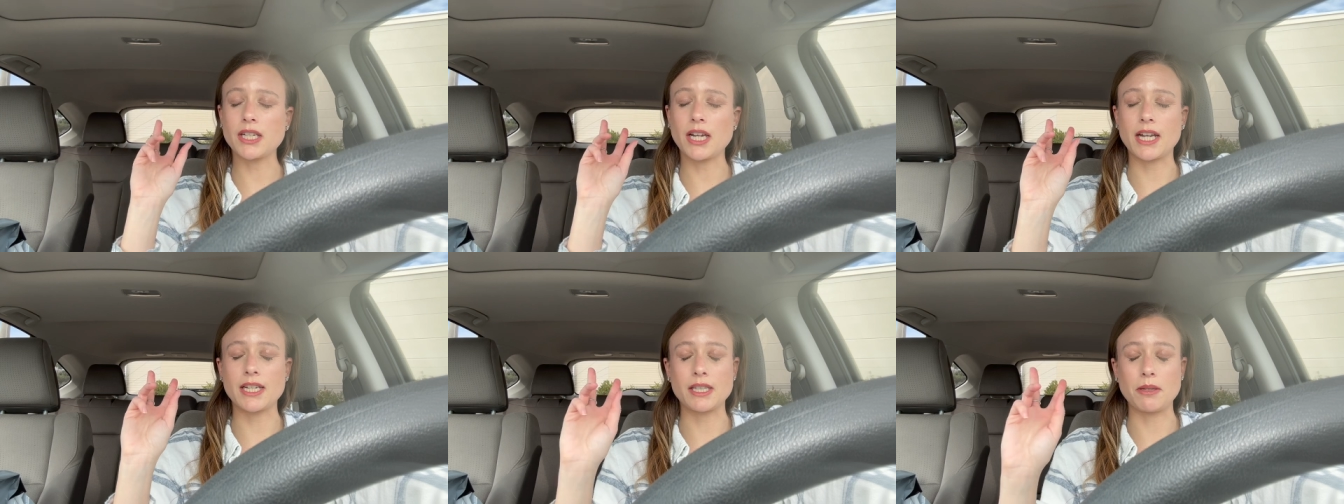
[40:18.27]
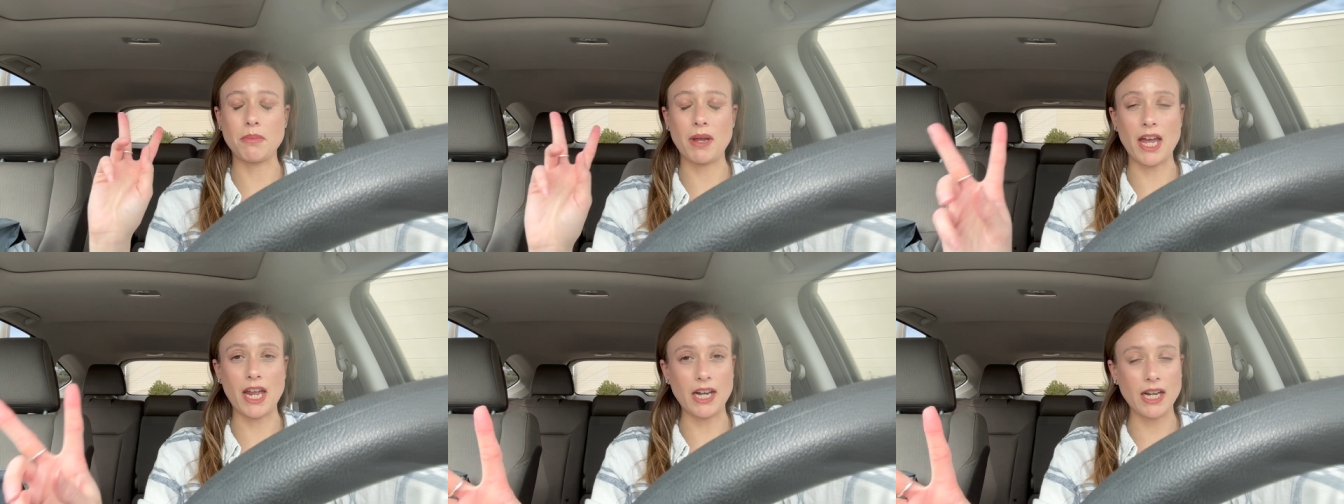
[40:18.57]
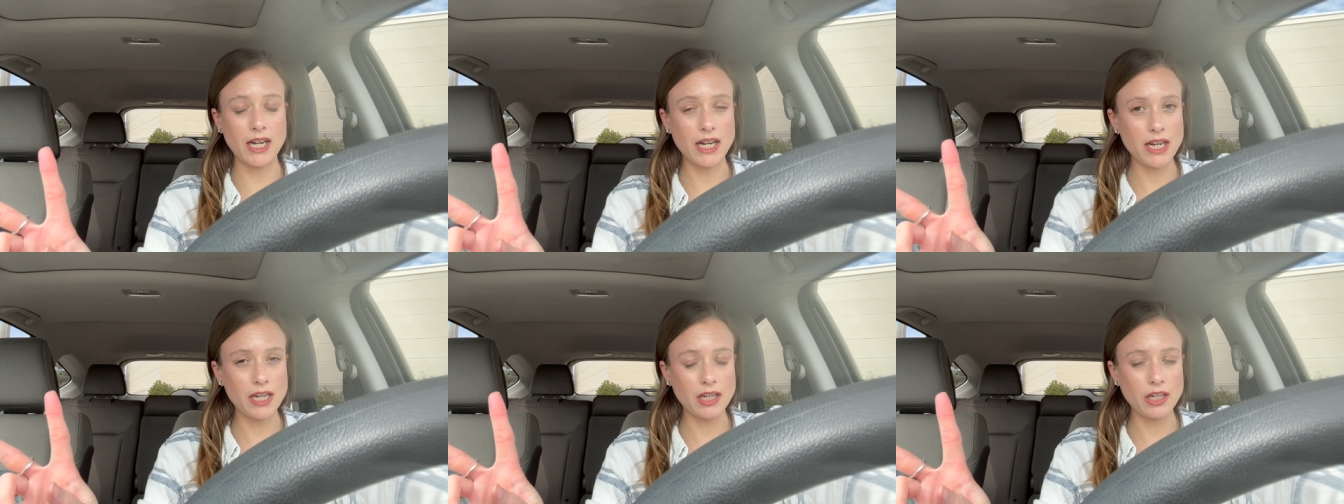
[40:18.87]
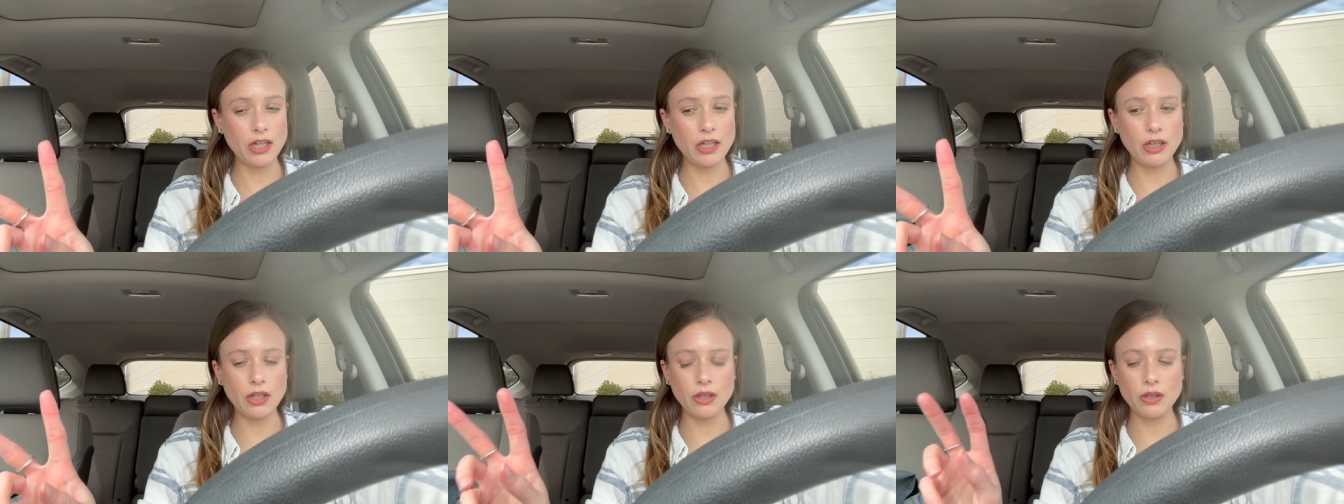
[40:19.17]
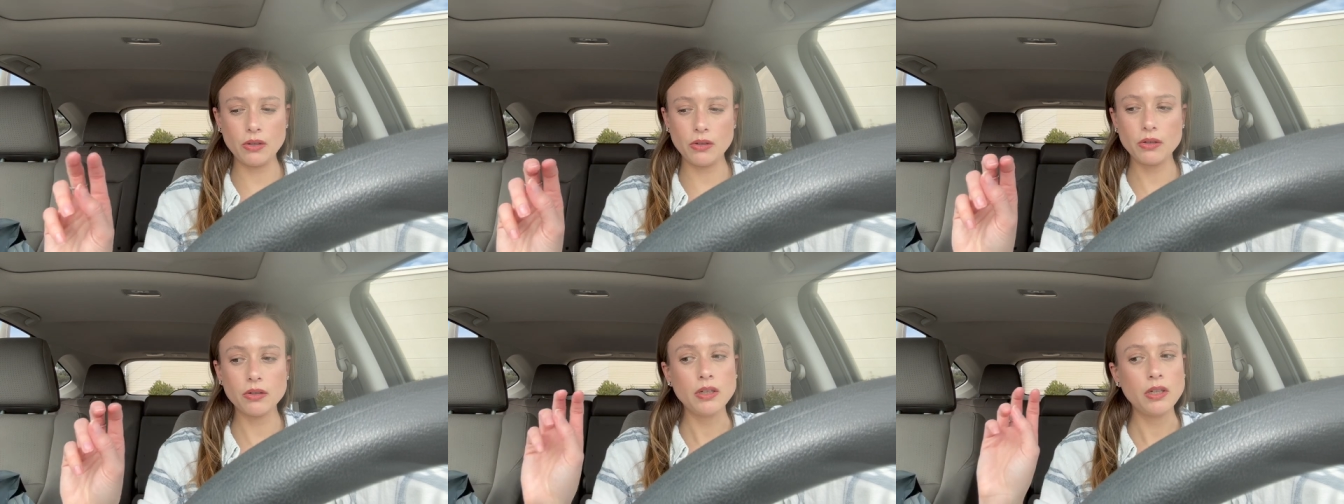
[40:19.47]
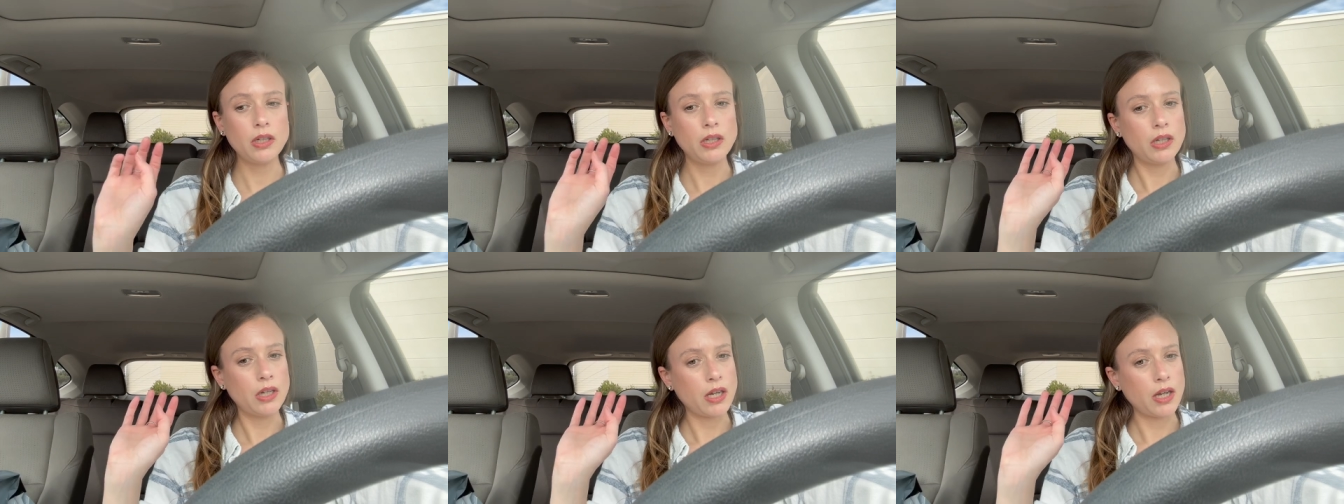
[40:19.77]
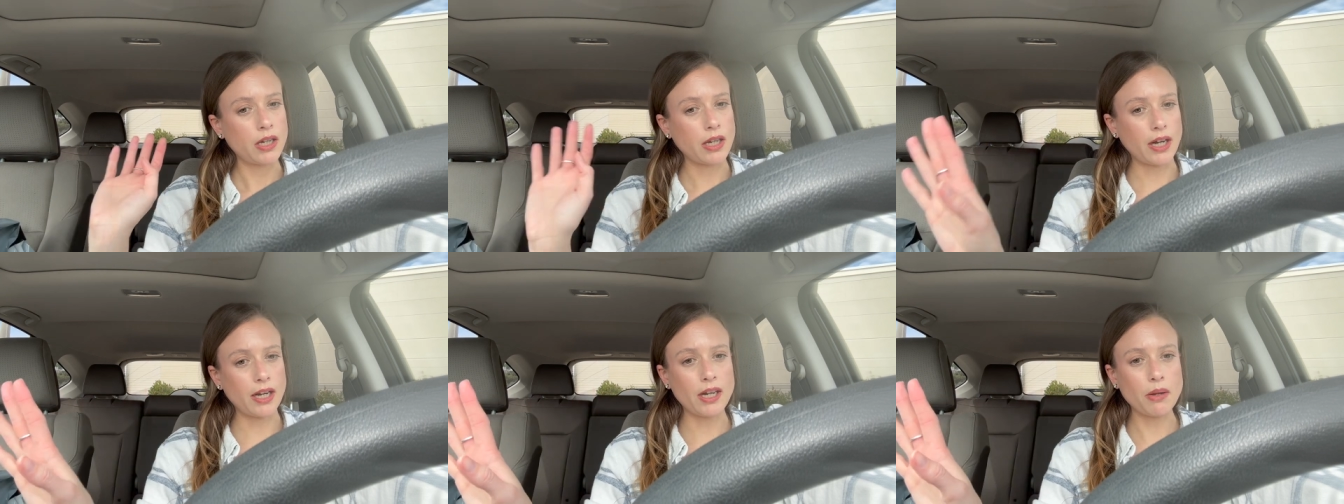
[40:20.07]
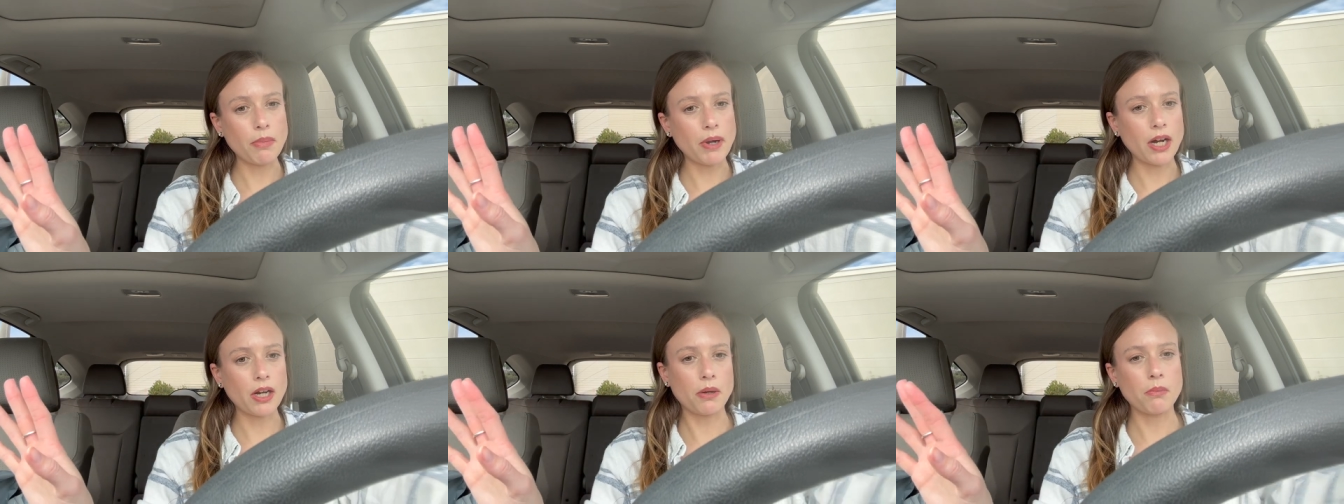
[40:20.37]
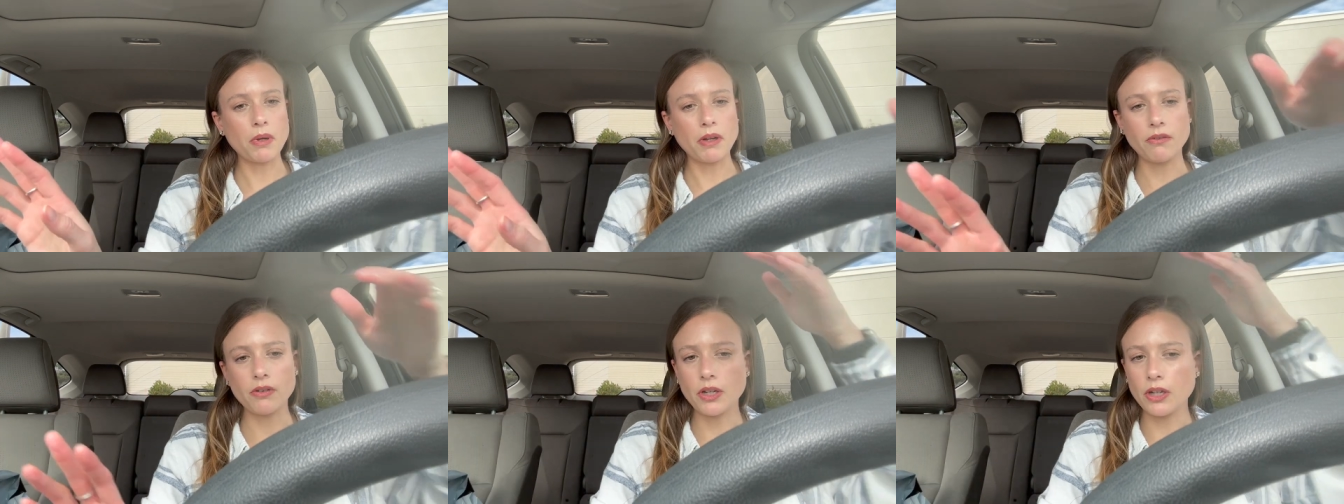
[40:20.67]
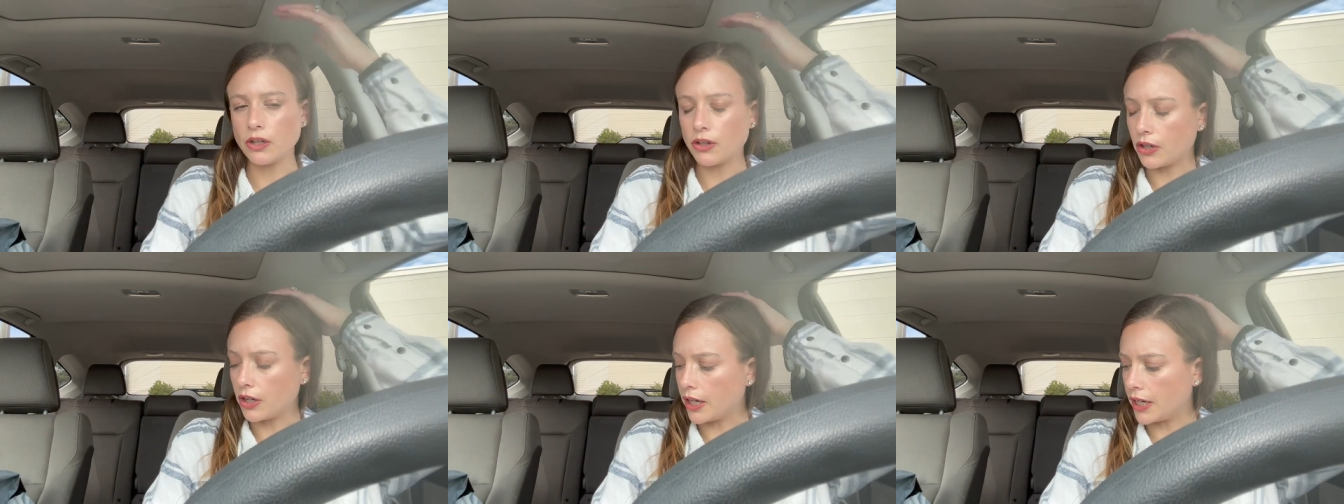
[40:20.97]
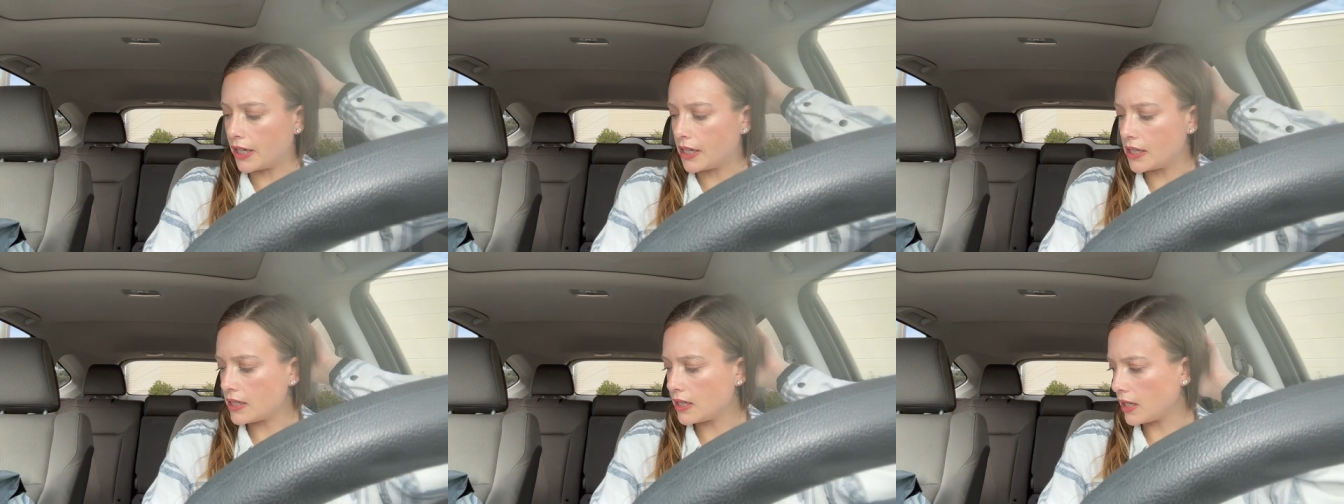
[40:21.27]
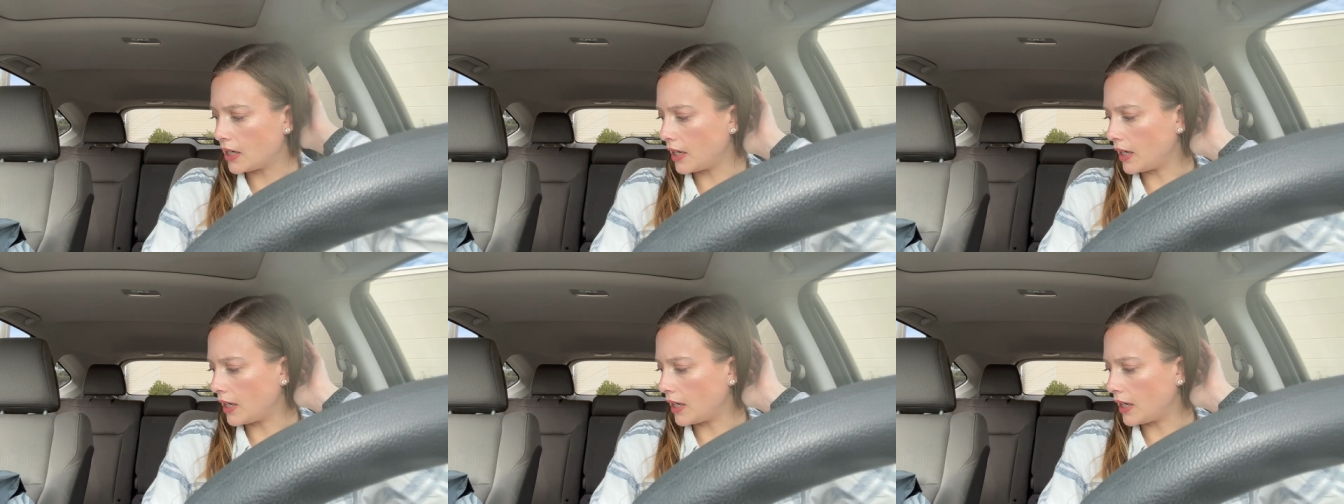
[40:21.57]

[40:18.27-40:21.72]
I got some editing to do gotta get back on my video grind